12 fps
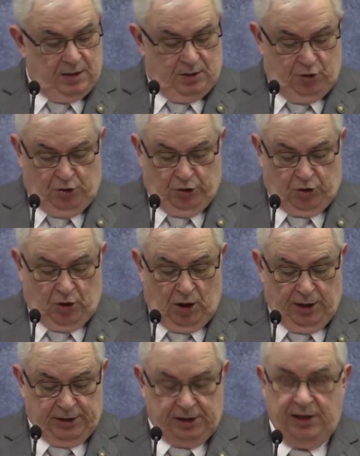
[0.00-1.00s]
You could
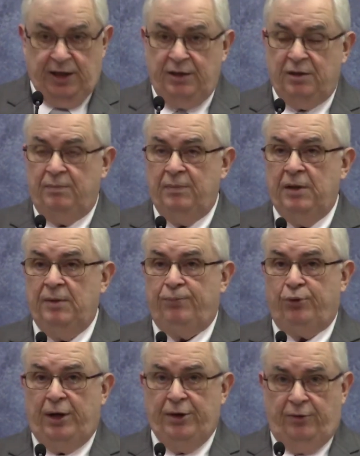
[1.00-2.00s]
call it kingdom
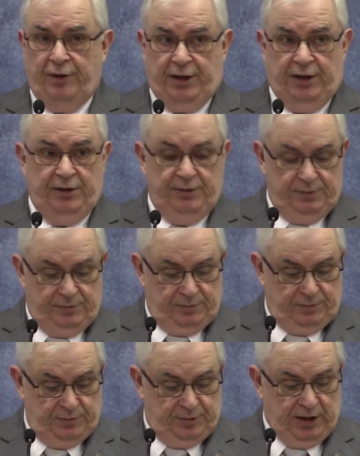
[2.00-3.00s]
priority,
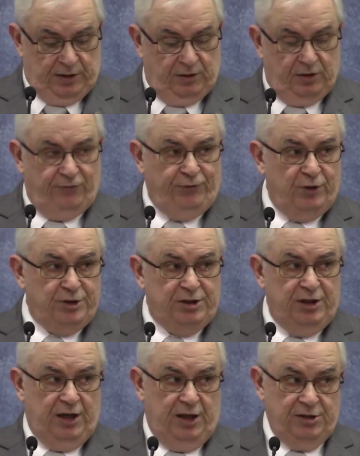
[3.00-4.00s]
that the first
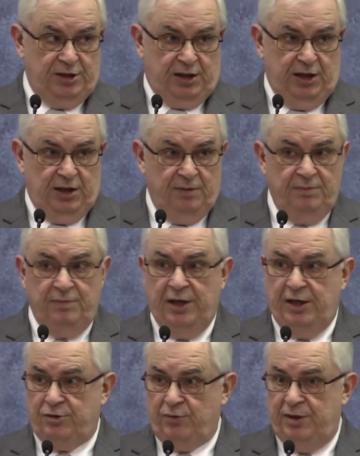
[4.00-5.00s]
thing is the kingdom
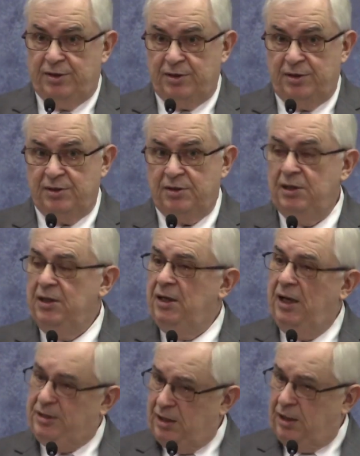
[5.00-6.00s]
and his righteousness. It's a